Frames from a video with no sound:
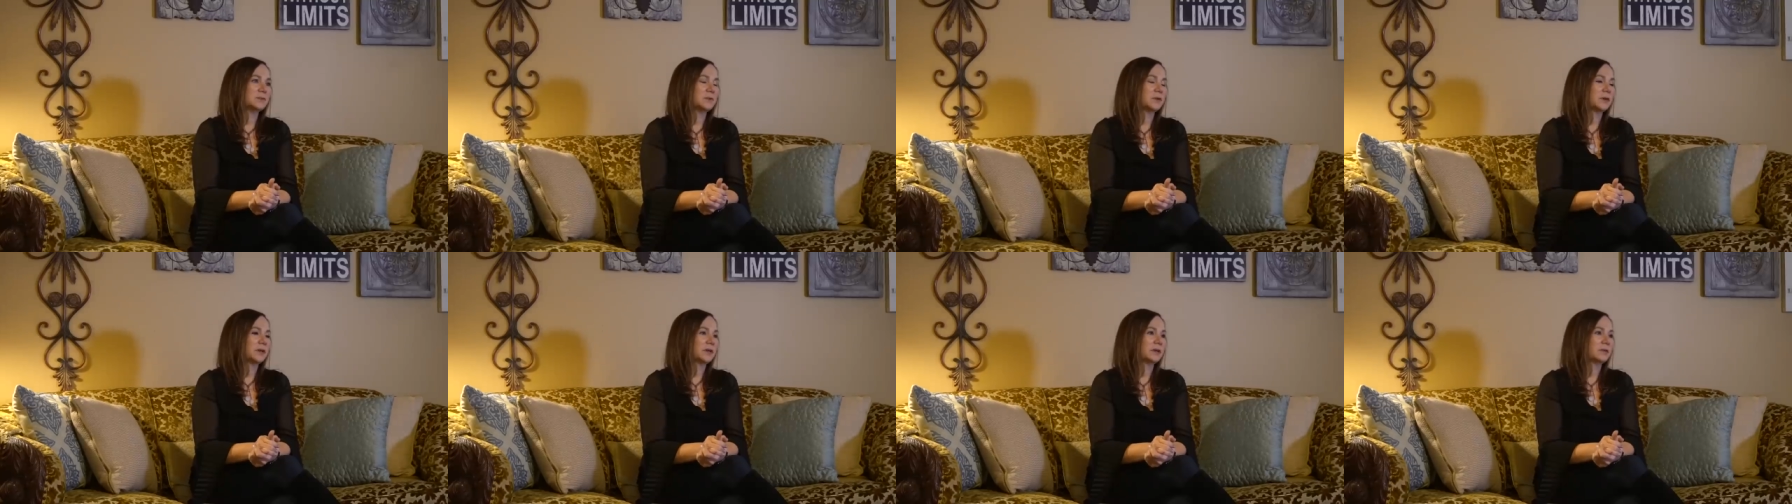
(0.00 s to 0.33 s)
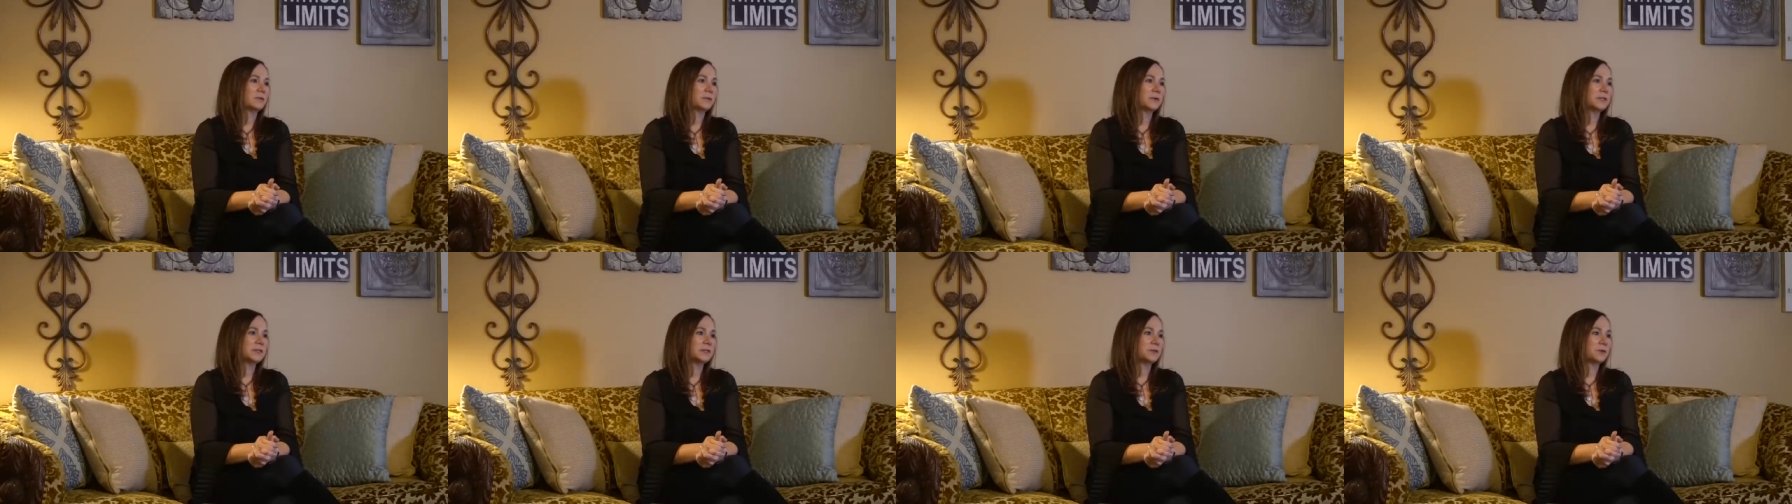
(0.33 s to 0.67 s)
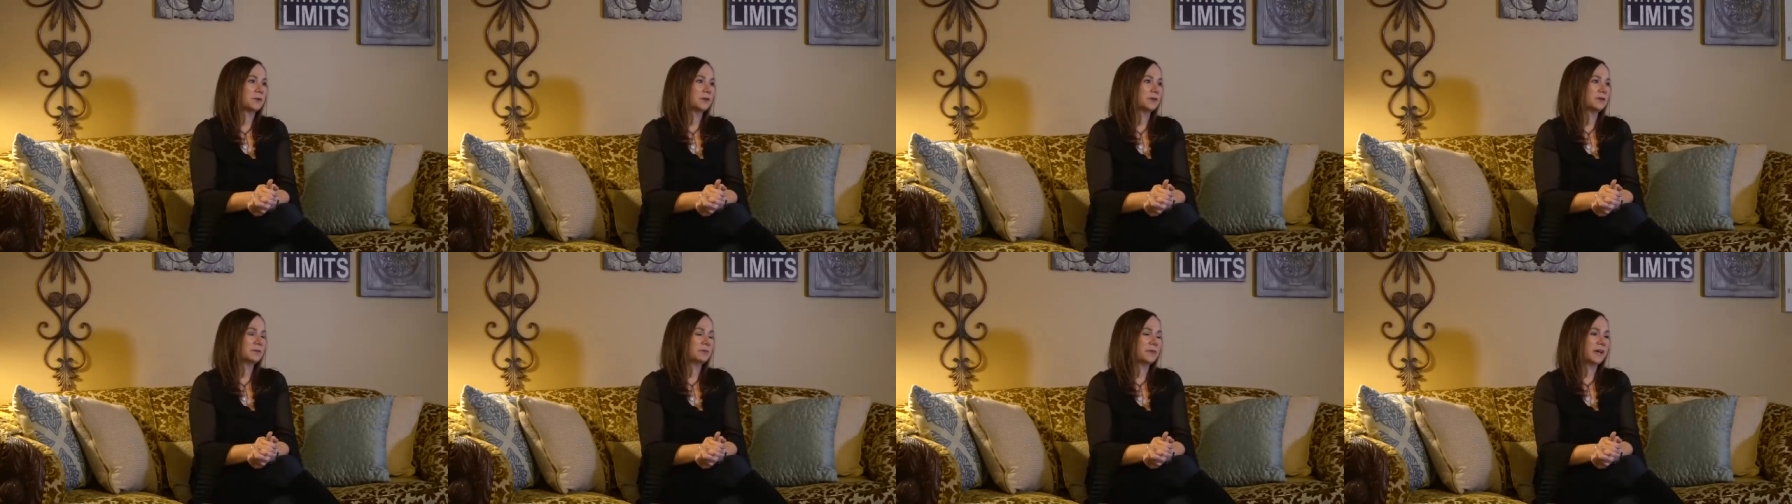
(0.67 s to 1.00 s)
we're going to
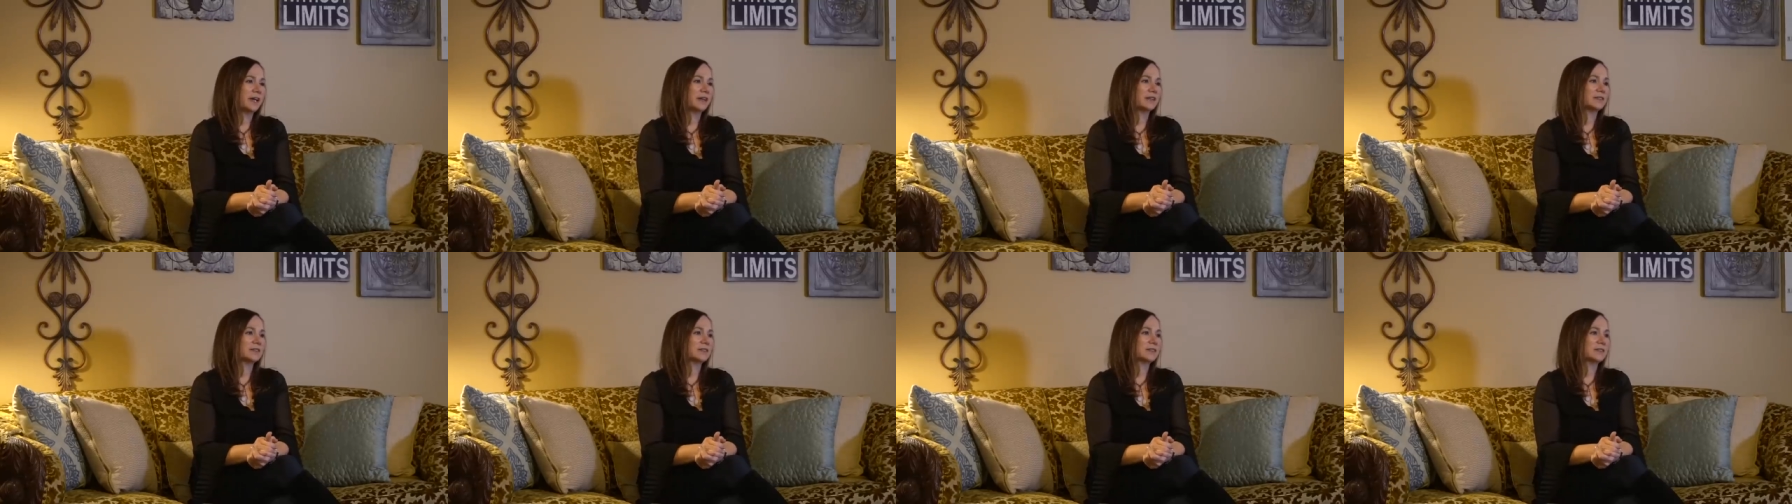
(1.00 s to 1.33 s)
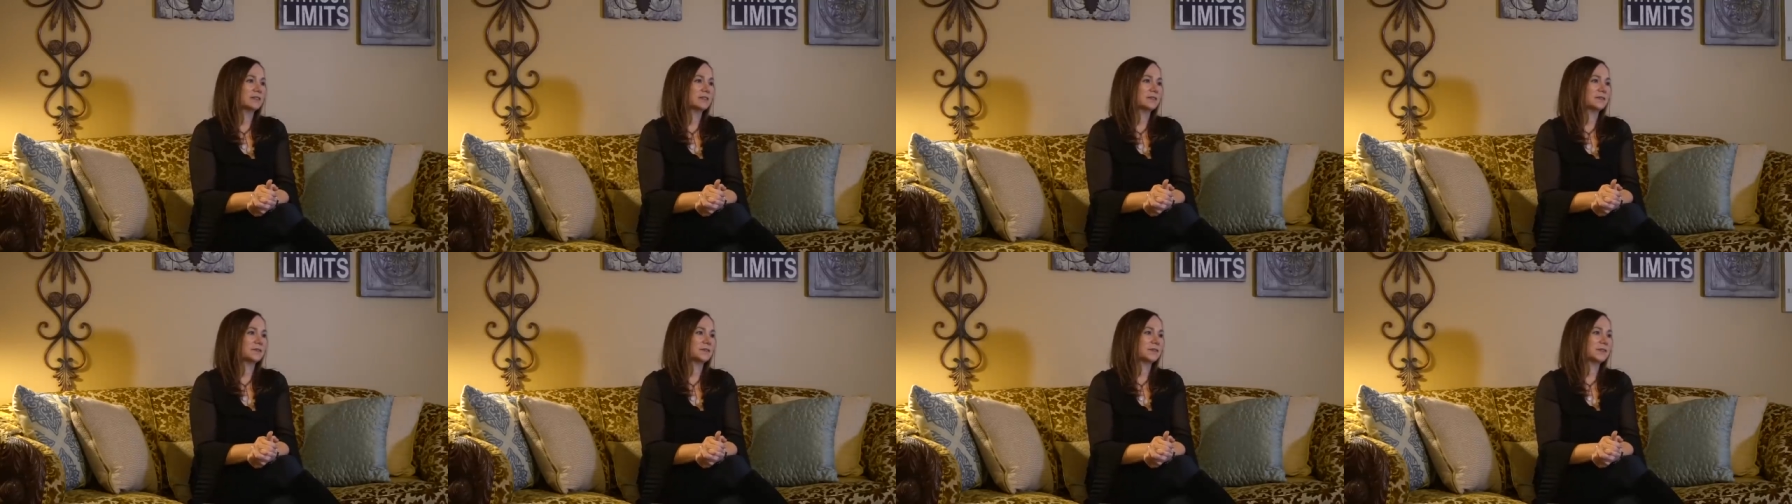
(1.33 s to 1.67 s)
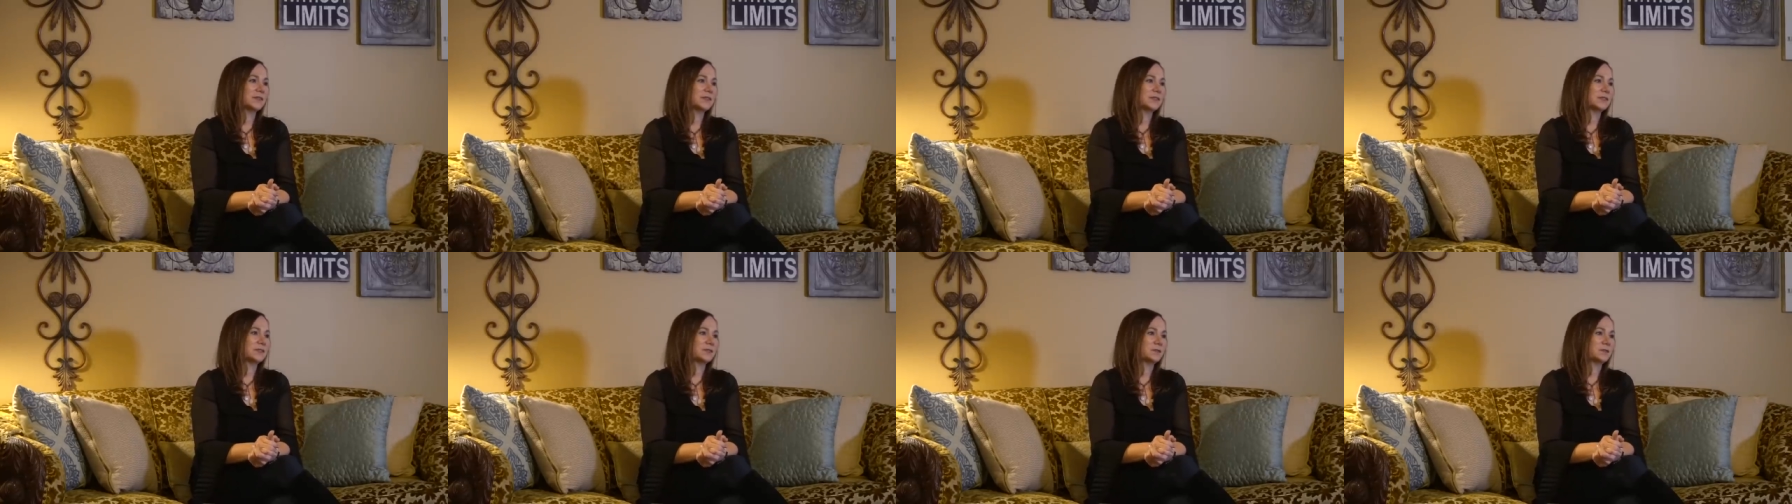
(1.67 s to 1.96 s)
resort back to those